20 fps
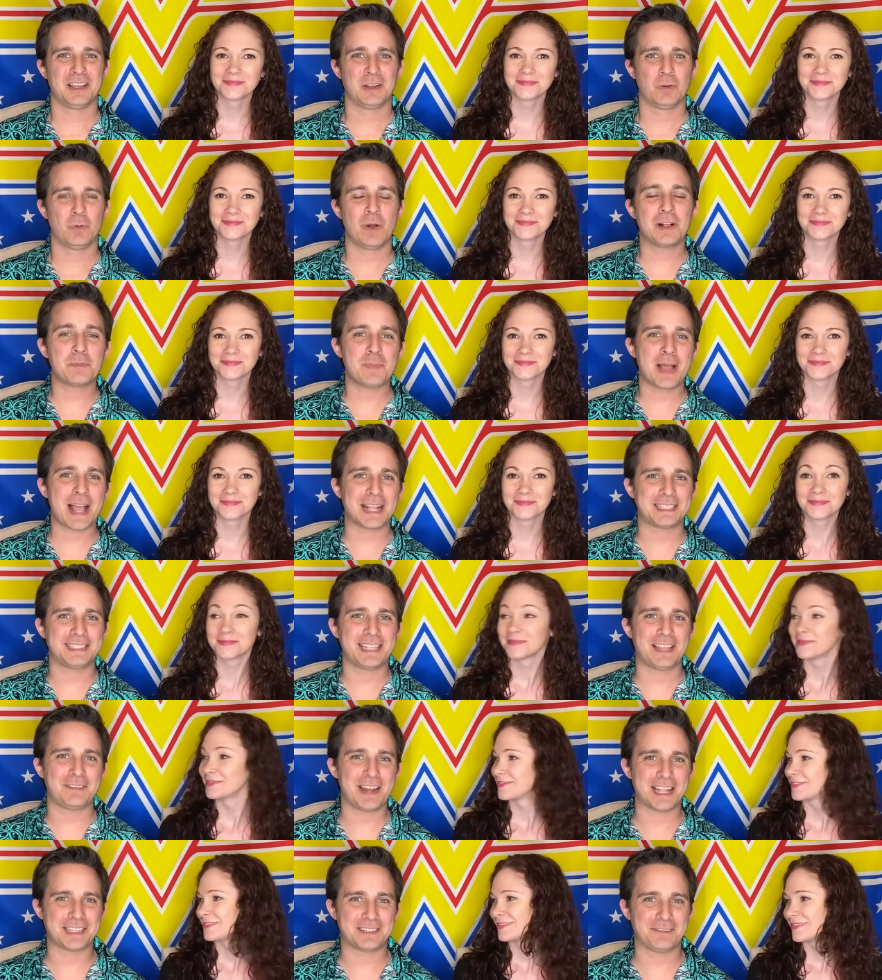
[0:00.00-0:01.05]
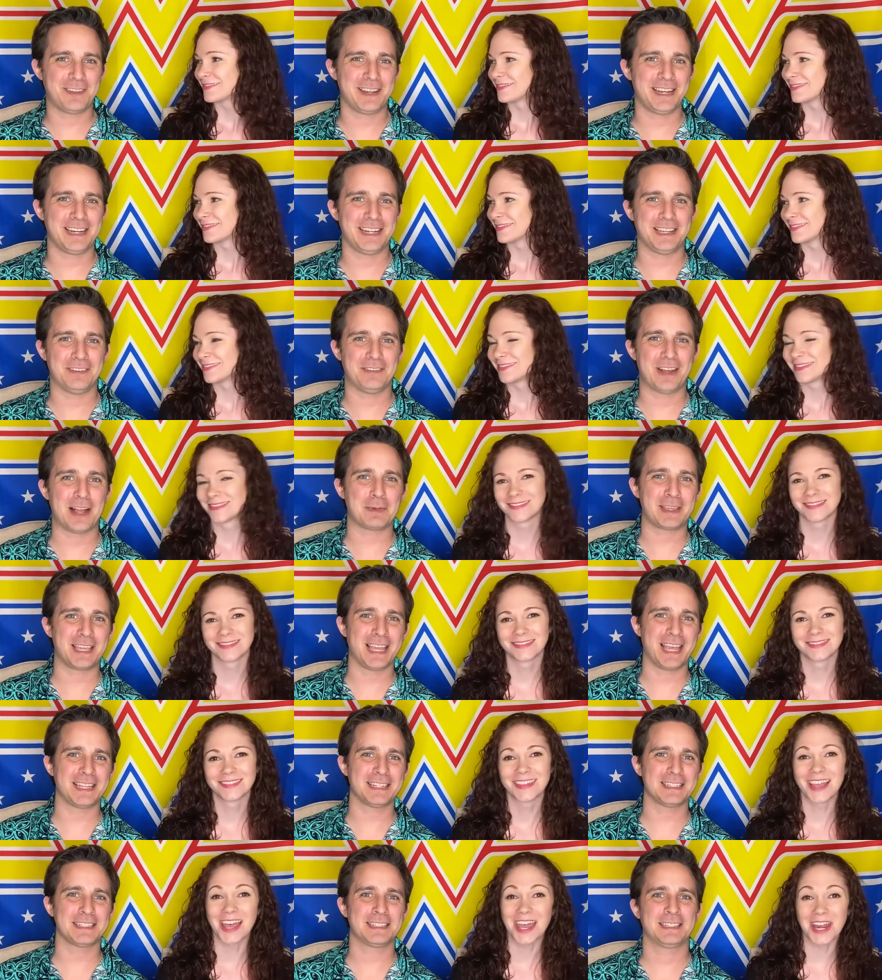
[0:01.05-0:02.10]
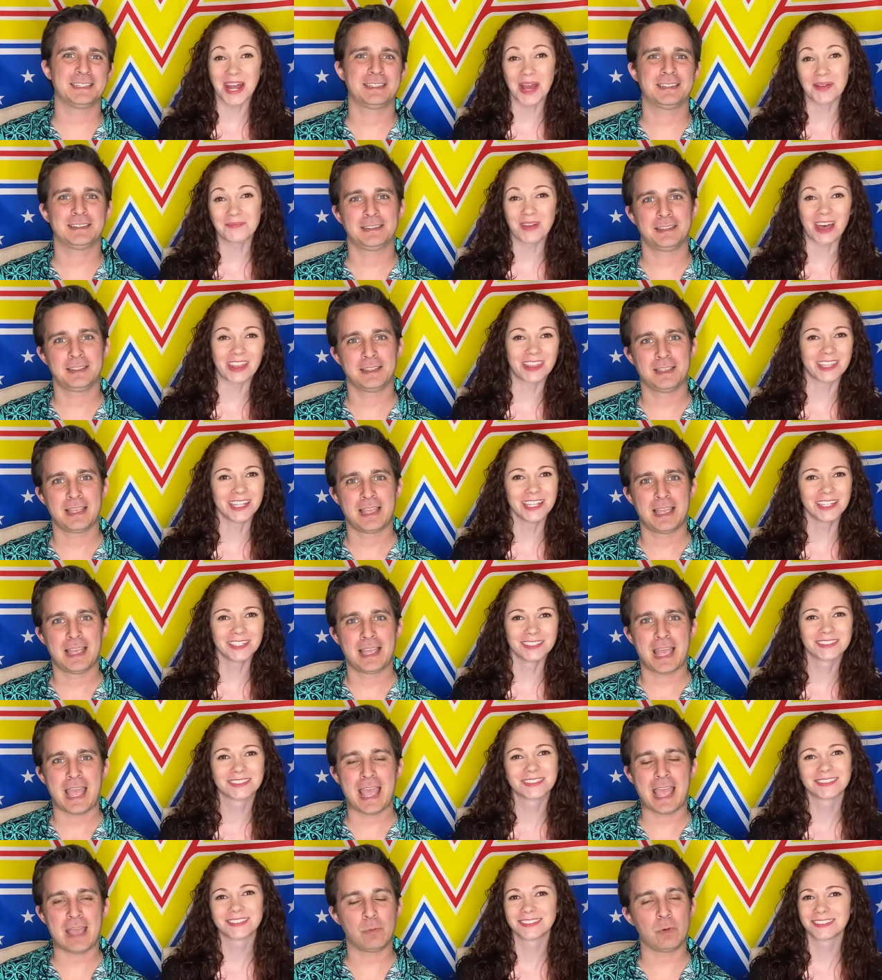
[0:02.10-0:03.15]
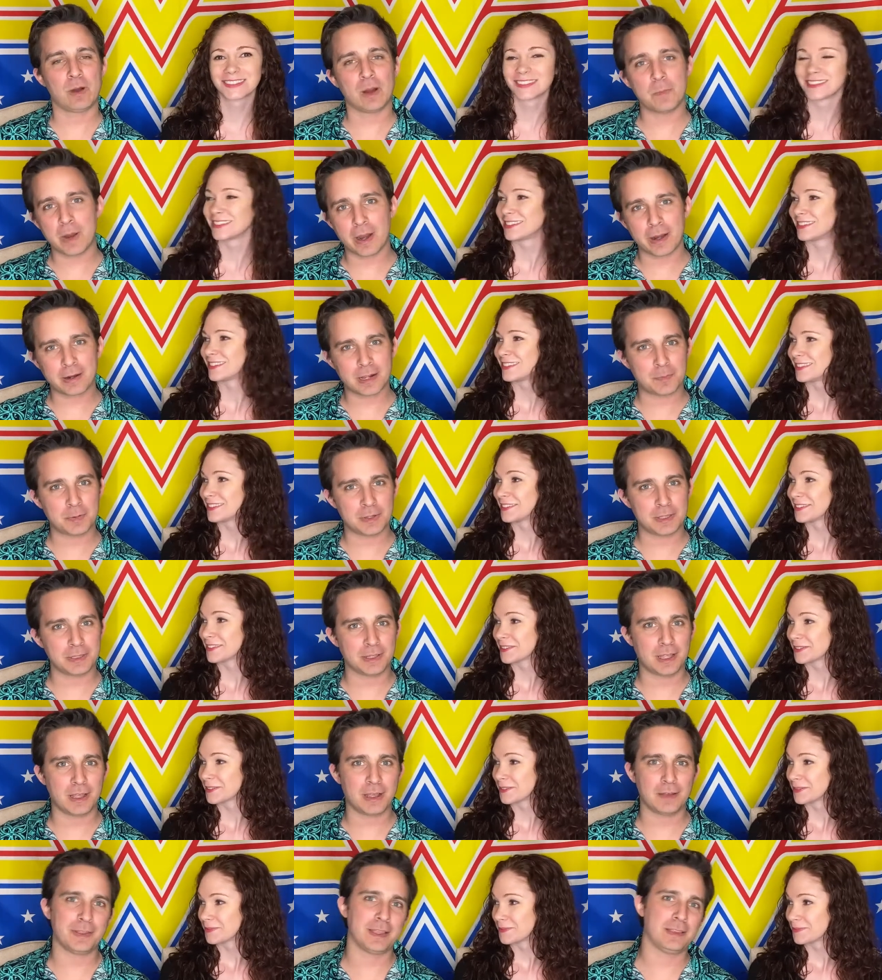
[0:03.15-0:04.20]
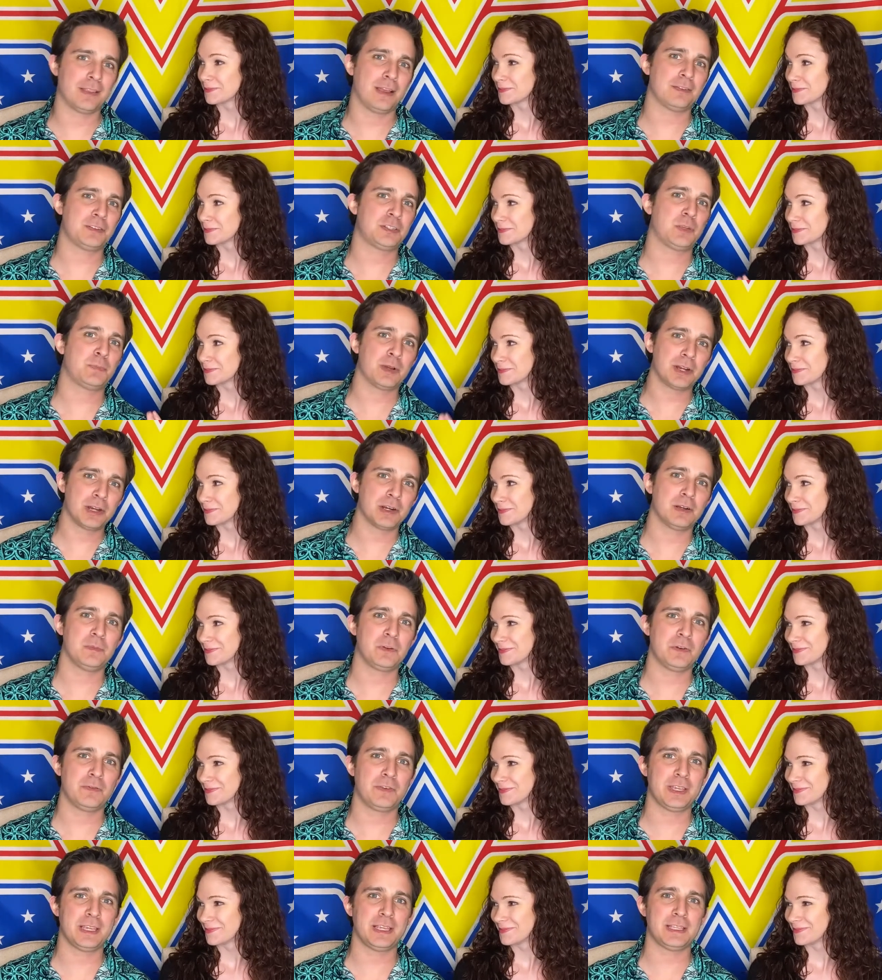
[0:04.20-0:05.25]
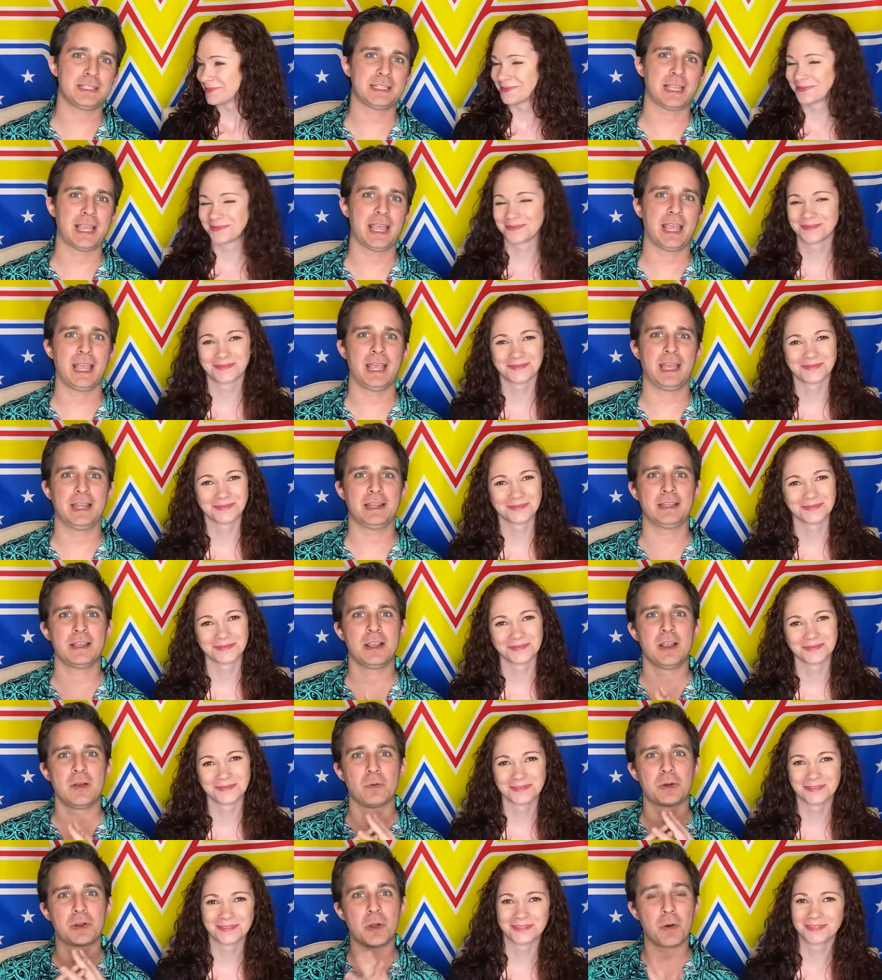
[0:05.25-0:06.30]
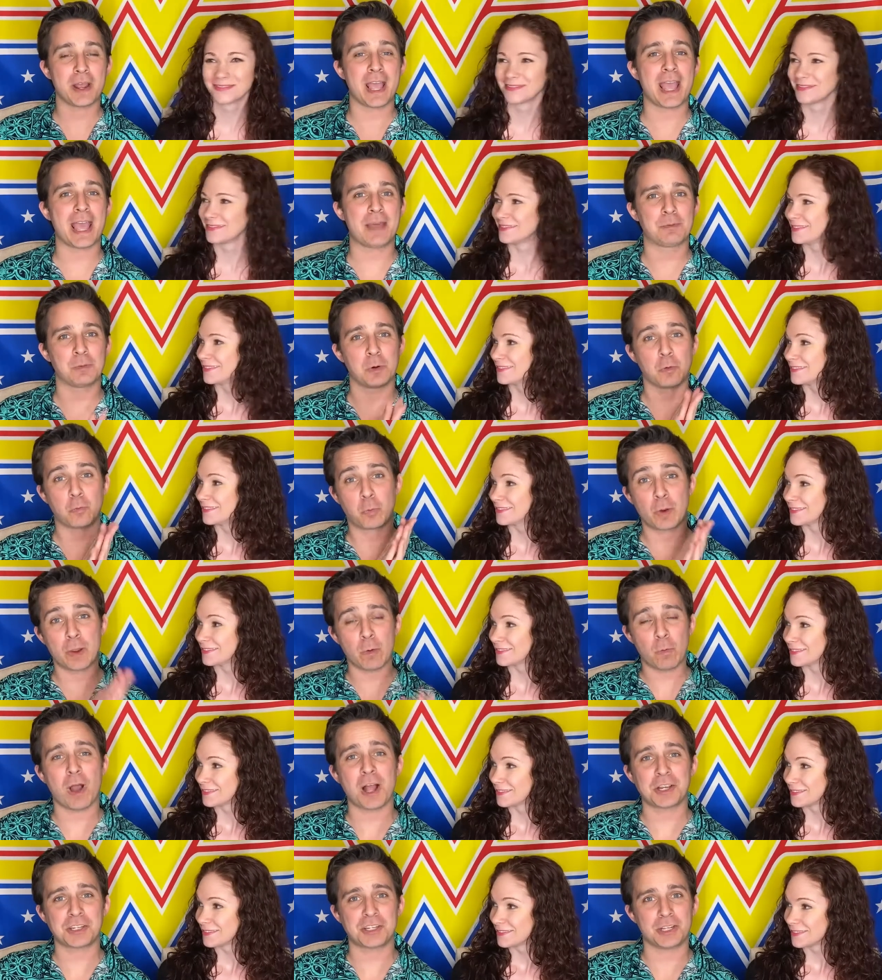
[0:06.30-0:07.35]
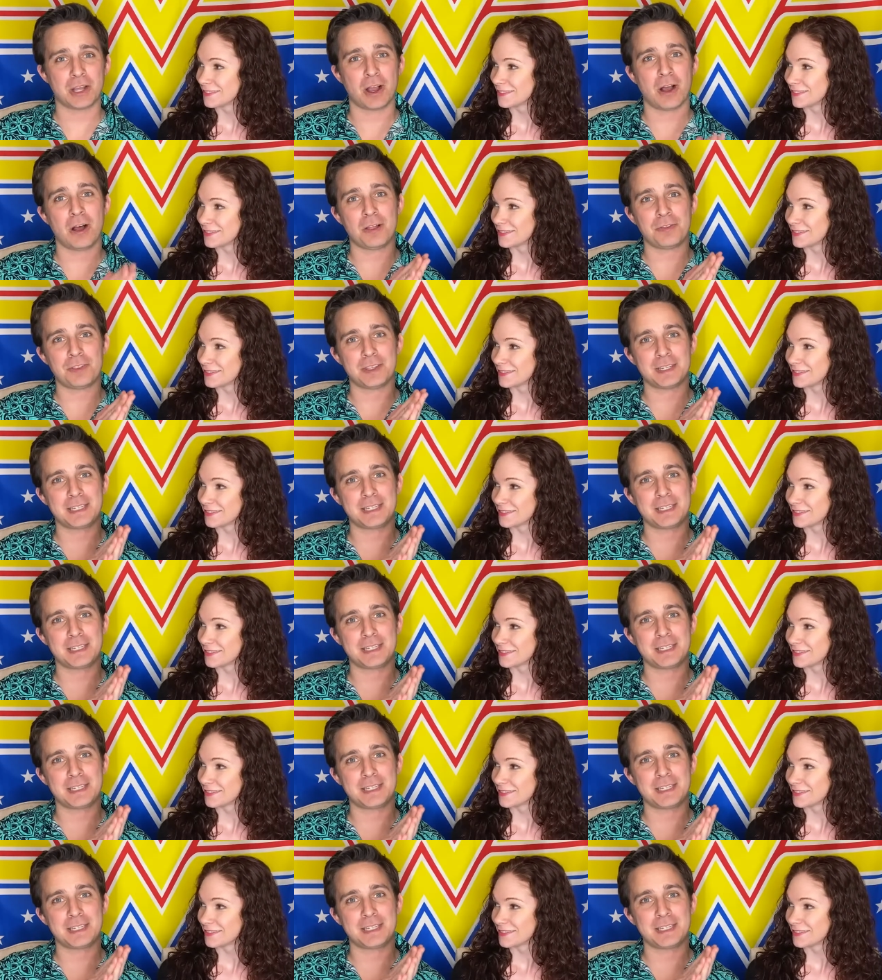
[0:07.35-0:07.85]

Speaker 1: Welcome back to Definitely Not Definitive. I'm Ken.
Speaker 2: And I'm Bethany.
Speaker 1: And we're a married couple in love that loves superhero movies, and we're going ahead and we're rewatching all the